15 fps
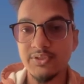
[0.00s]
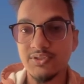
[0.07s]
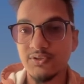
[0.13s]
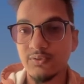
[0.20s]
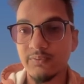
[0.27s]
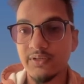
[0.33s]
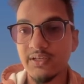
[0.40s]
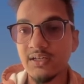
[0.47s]

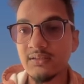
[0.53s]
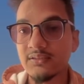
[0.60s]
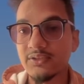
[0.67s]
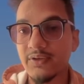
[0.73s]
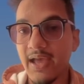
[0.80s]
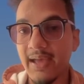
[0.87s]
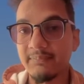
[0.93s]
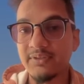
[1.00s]
over here, you
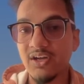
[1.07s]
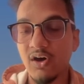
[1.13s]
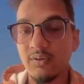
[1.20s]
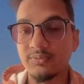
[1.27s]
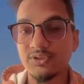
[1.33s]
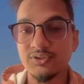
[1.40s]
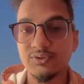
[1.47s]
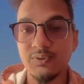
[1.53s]
have the
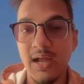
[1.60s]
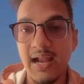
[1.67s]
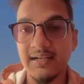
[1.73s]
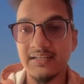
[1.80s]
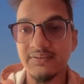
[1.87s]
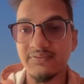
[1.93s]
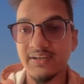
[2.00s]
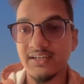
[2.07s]
option to add
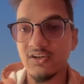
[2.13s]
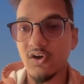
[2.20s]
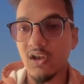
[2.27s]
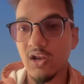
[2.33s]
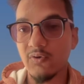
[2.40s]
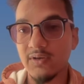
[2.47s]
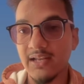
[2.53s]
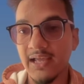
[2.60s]
different
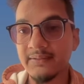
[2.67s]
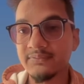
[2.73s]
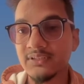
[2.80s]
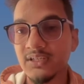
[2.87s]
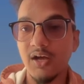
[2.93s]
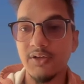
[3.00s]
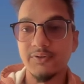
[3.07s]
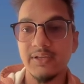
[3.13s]
callout types.
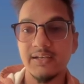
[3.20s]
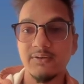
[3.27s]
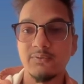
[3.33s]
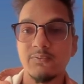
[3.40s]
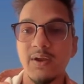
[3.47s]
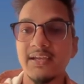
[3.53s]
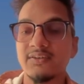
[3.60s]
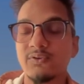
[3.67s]
You can
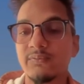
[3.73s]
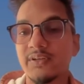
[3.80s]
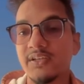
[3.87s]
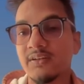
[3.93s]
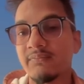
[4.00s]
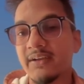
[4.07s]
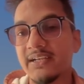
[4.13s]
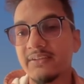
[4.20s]
write over here,
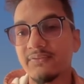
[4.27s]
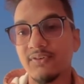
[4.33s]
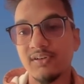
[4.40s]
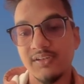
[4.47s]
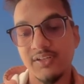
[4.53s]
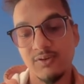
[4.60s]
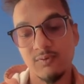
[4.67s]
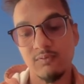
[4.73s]
by default
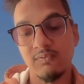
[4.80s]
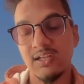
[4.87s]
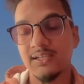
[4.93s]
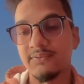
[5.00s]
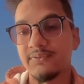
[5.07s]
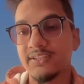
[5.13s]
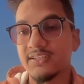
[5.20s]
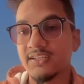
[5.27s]
there will only
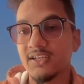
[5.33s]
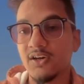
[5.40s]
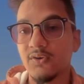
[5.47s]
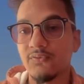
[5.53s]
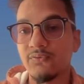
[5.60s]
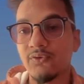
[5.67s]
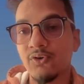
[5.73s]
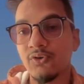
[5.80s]
be 3 or
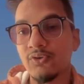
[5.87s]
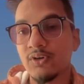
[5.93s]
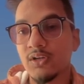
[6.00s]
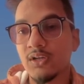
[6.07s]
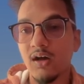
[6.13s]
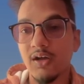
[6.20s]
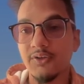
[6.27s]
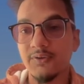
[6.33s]
4.
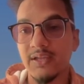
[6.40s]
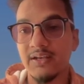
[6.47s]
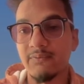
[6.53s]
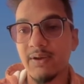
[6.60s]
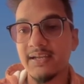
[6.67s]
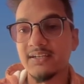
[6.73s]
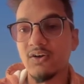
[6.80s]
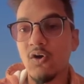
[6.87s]
You can
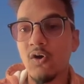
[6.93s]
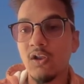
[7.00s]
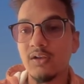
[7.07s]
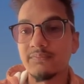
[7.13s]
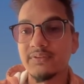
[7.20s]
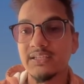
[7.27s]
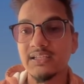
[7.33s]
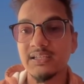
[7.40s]
write all of
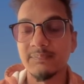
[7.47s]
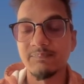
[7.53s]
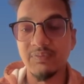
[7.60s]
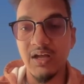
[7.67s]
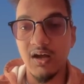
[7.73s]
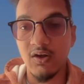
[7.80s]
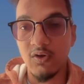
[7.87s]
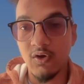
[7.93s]
the
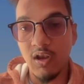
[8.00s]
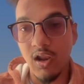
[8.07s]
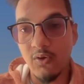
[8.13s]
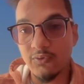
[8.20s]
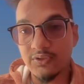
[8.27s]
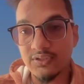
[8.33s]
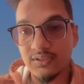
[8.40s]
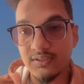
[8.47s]

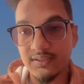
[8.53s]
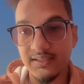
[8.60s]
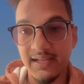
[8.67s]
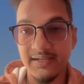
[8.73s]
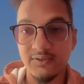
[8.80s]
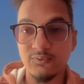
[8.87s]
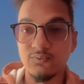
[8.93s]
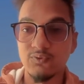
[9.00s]
callouts that
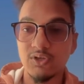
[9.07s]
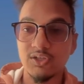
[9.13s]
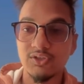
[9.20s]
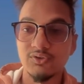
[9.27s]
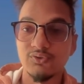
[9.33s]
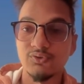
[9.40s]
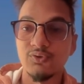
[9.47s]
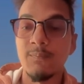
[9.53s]
you want to